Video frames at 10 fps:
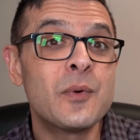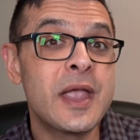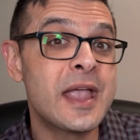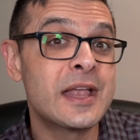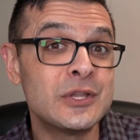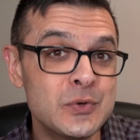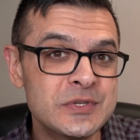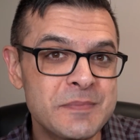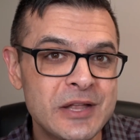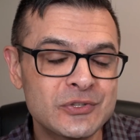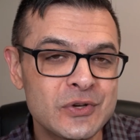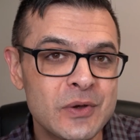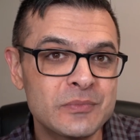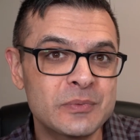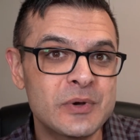and use a
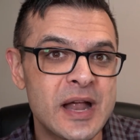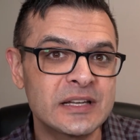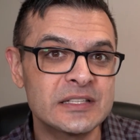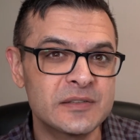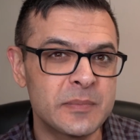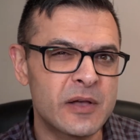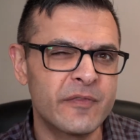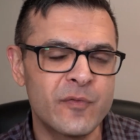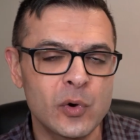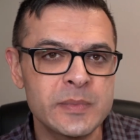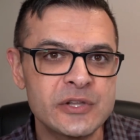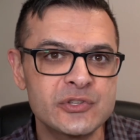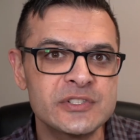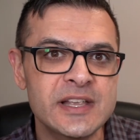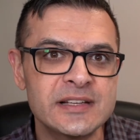metronome to practice about 4
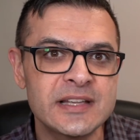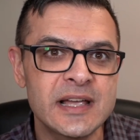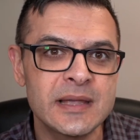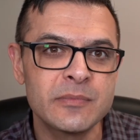measures at a time,